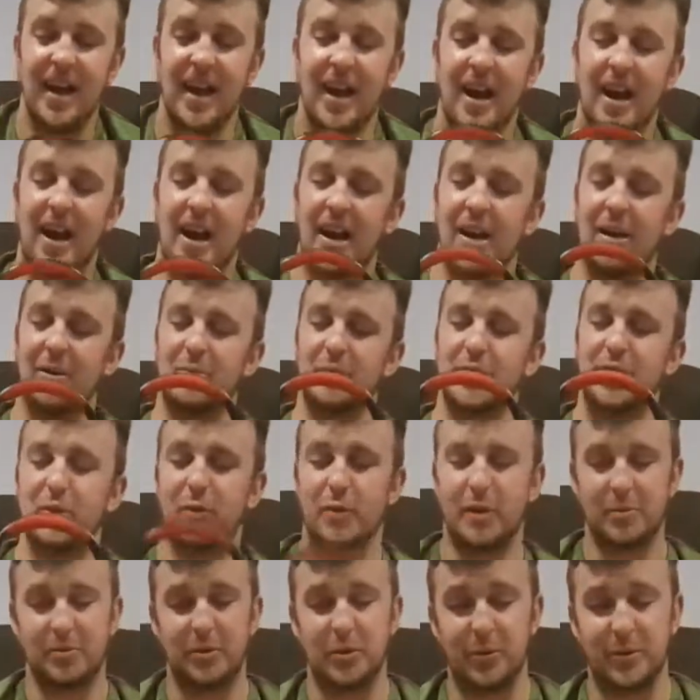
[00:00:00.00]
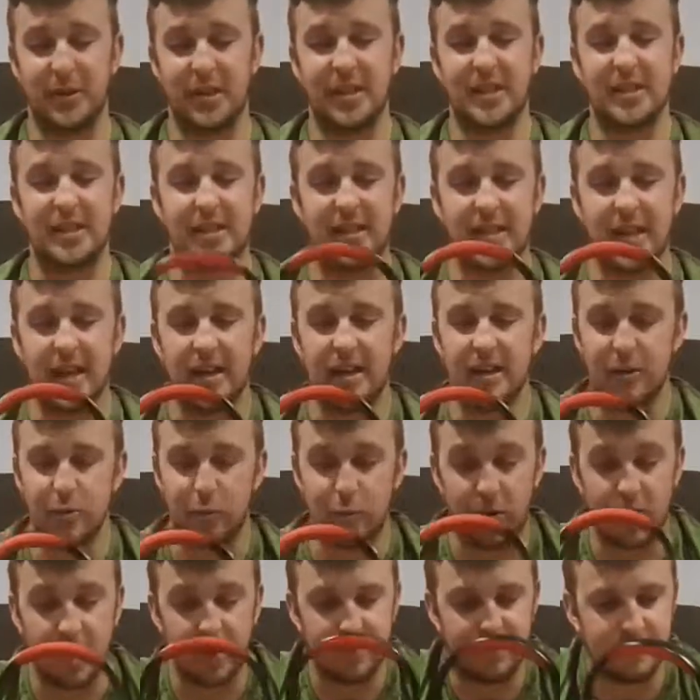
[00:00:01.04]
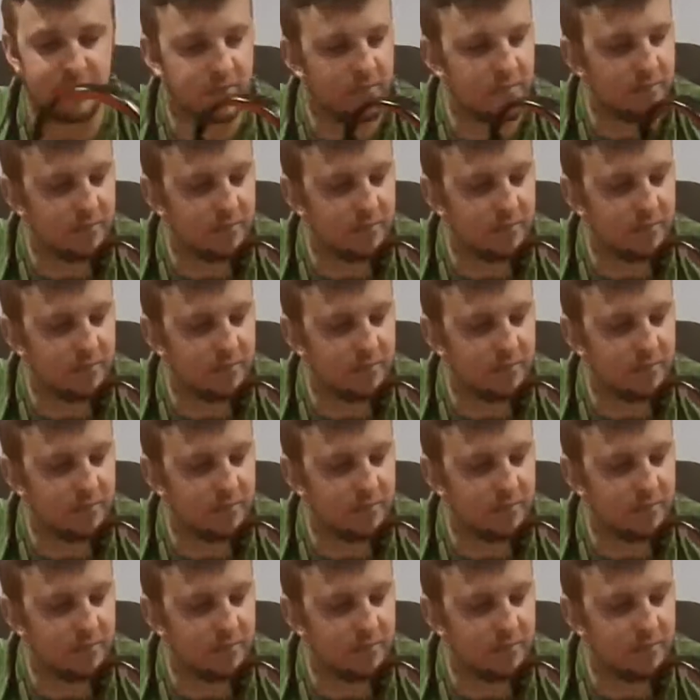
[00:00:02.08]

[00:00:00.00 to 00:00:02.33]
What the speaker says: So what I'm doing instead, I've